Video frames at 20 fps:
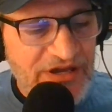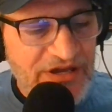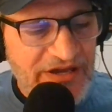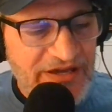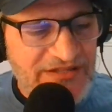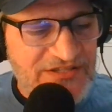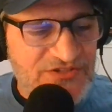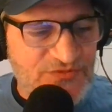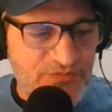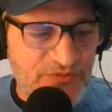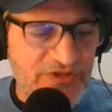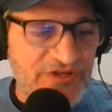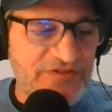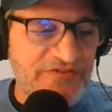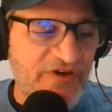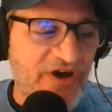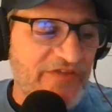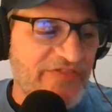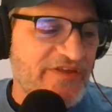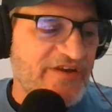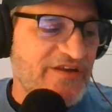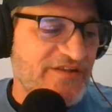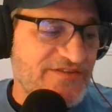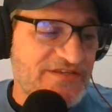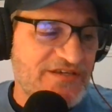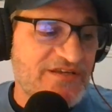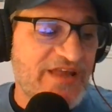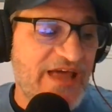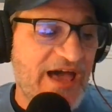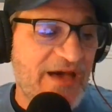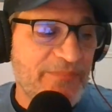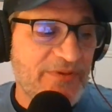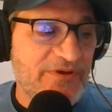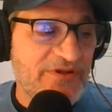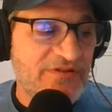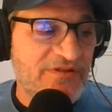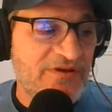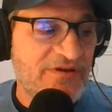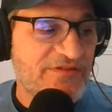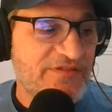it's really thought that it did
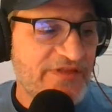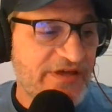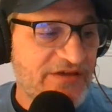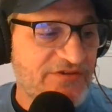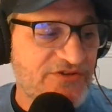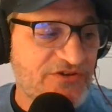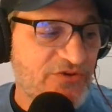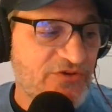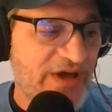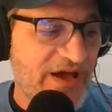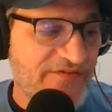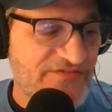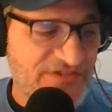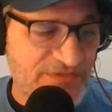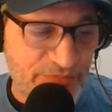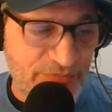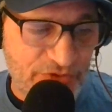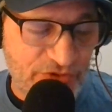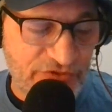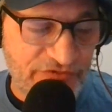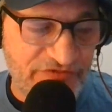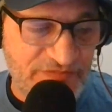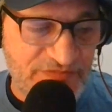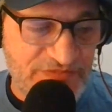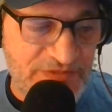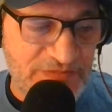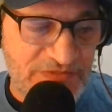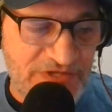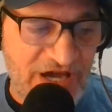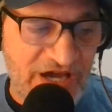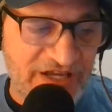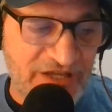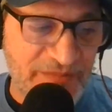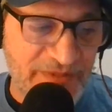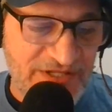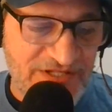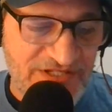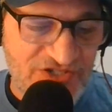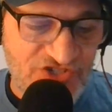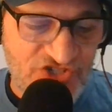happen. They do have some proof and some
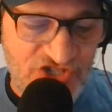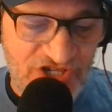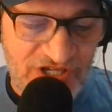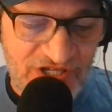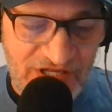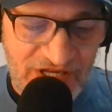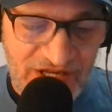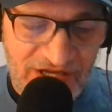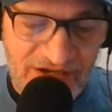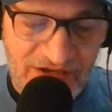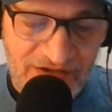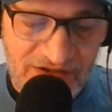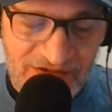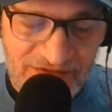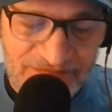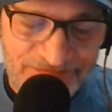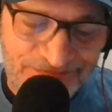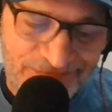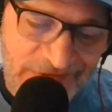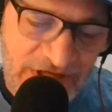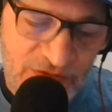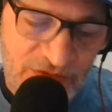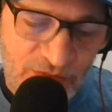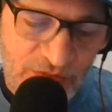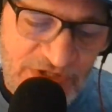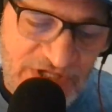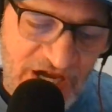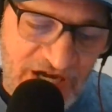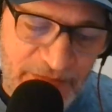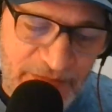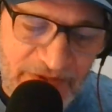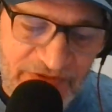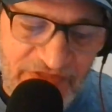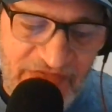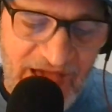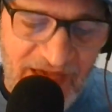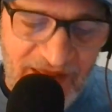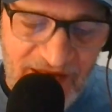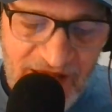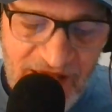documents and shit, and we'll talk about
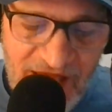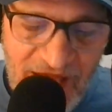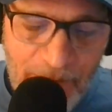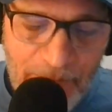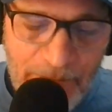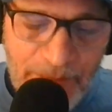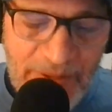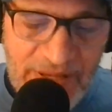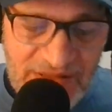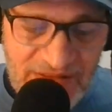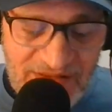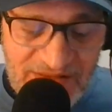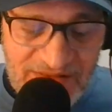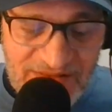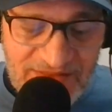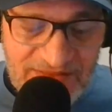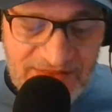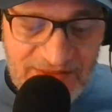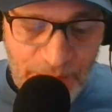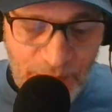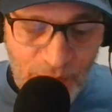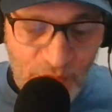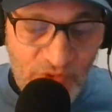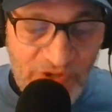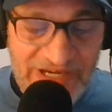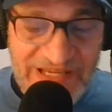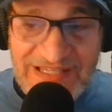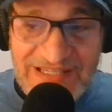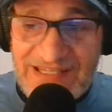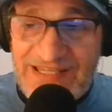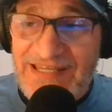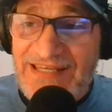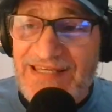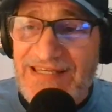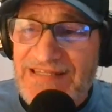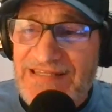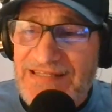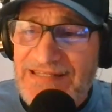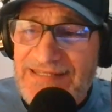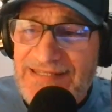that. But the point
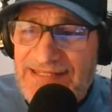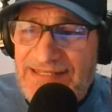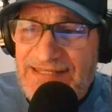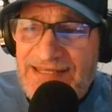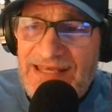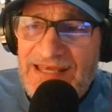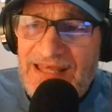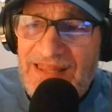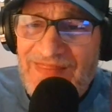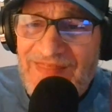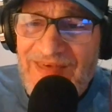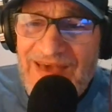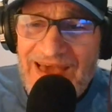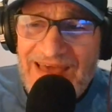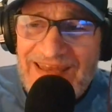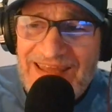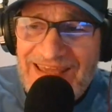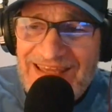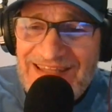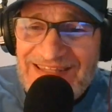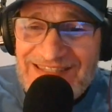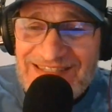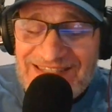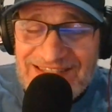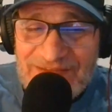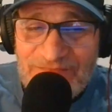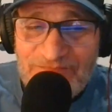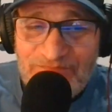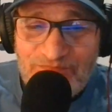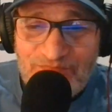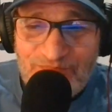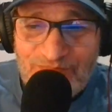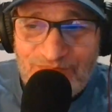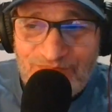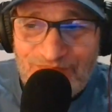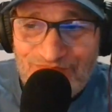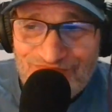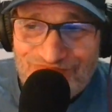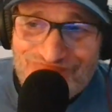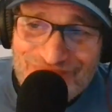is that it's
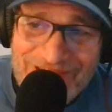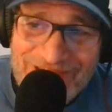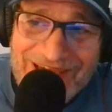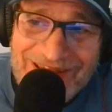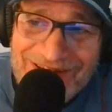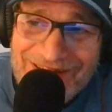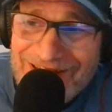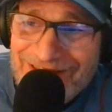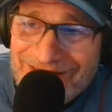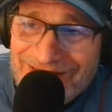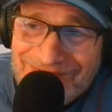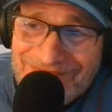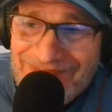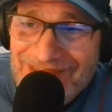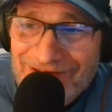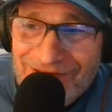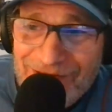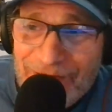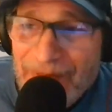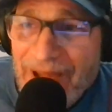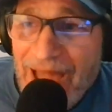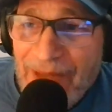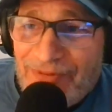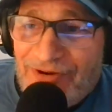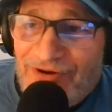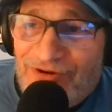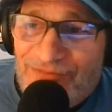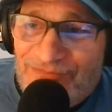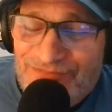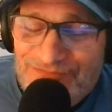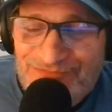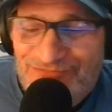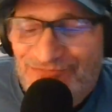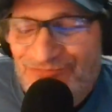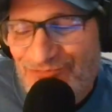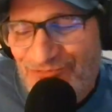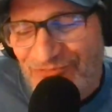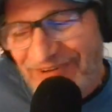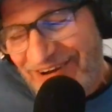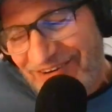kind of like, the Bible.
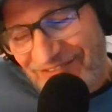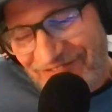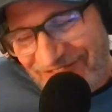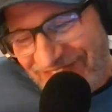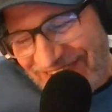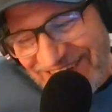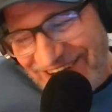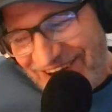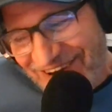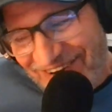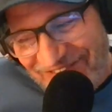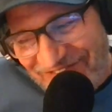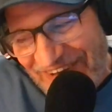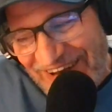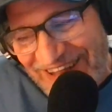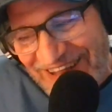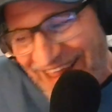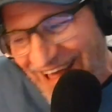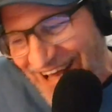We don't really know if any of